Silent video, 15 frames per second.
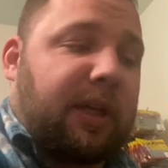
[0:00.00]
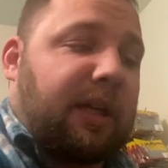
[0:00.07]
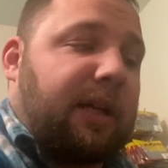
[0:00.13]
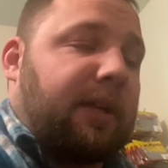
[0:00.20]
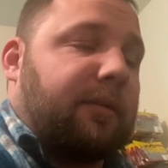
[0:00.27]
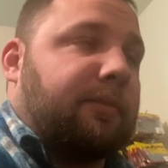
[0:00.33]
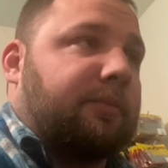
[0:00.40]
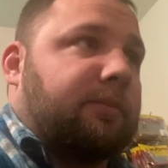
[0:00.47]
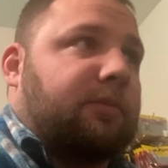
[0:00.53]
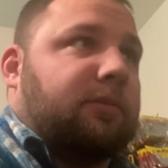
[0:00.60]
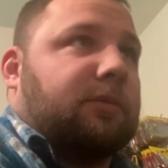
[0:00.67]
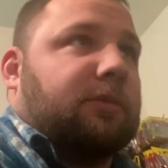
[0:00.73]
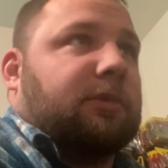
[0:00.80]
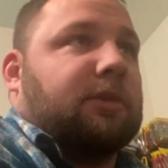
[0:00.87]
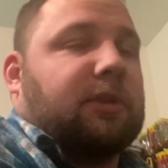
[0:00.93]
got.
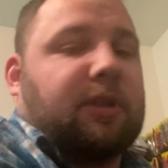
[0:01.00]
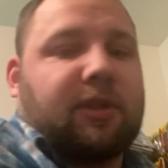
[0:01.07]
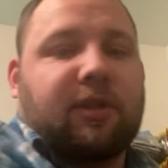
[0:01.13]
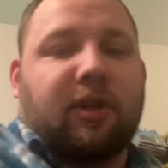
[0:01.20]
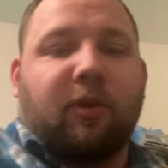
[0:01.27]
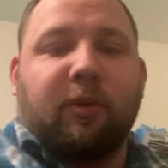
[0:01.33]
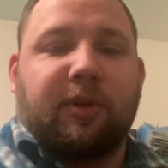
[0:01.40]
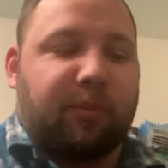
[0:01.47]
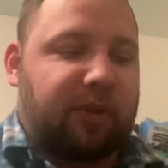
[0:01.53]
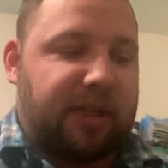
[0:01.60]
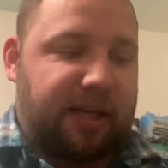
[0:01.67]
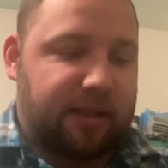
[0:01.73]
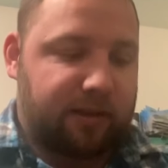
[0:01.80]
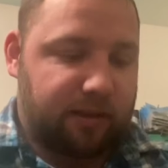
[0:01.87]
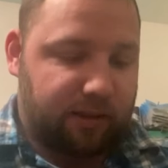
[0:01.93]
Start with the
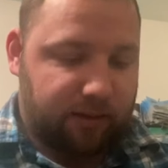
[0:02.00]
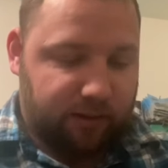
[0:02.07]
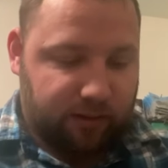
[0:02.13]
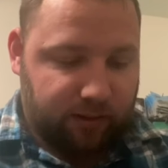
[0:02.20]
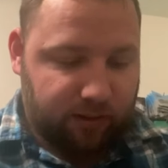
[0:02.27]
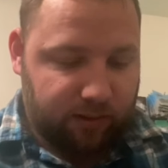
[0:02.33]
plastics.